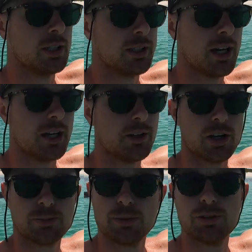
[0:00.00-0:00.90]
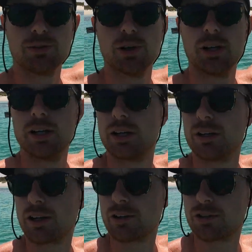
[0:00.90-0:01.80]
yeah, no, it's beautiful here.
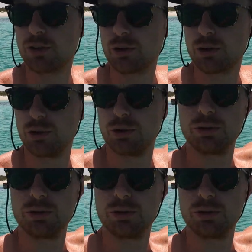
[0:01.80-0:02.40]
Like it's so cool.